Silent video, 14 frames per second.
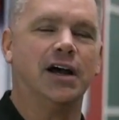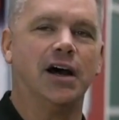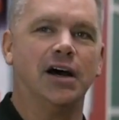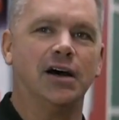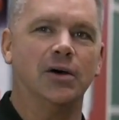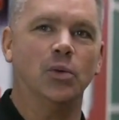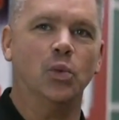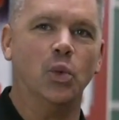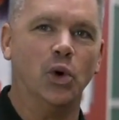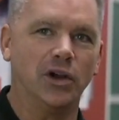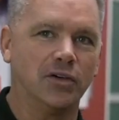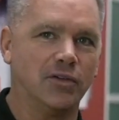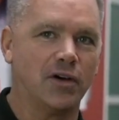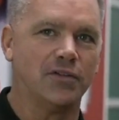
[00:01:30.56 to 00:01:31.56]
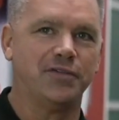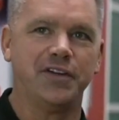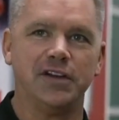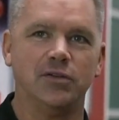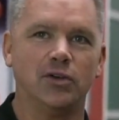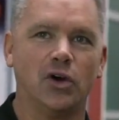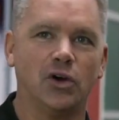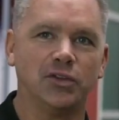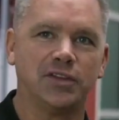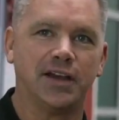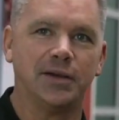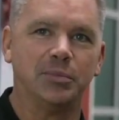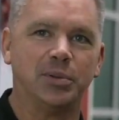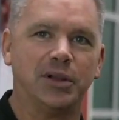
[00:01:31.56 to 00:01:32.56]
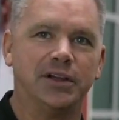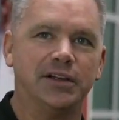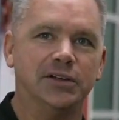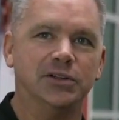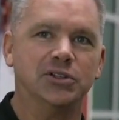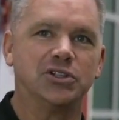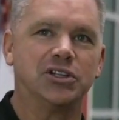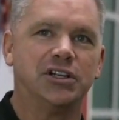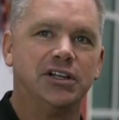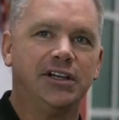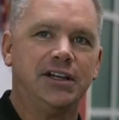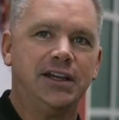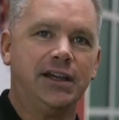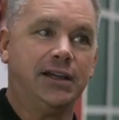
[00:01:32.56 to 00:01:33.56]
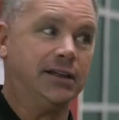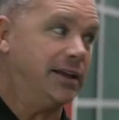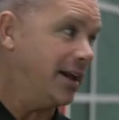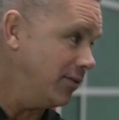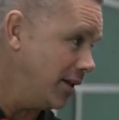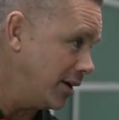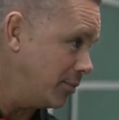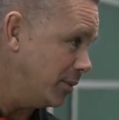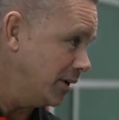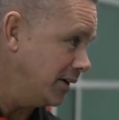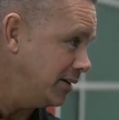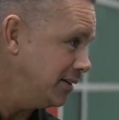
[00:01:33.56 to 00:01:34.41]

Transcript: uh, one of our favorite all time players, and gave a lot of money.